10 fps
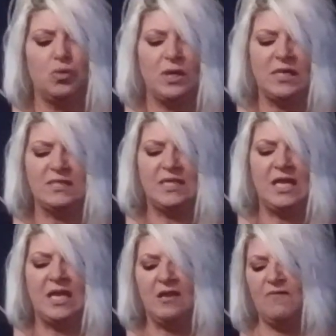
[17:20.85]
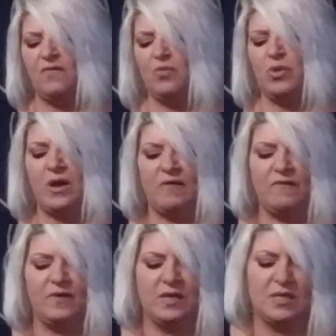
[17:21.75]
what He's eating for
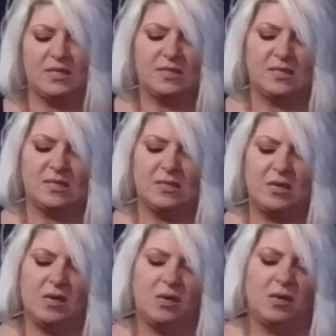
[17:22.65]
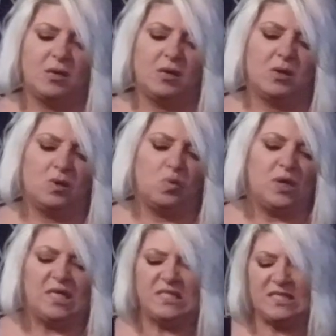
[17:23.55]
breakfast,
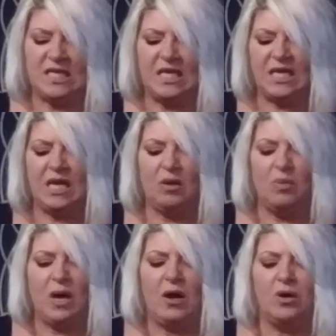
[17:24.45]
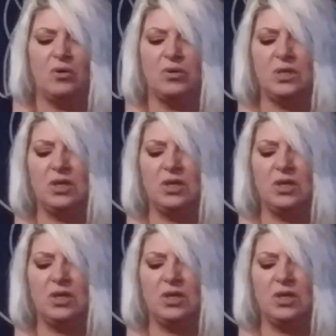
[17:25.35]
what He's thinking about.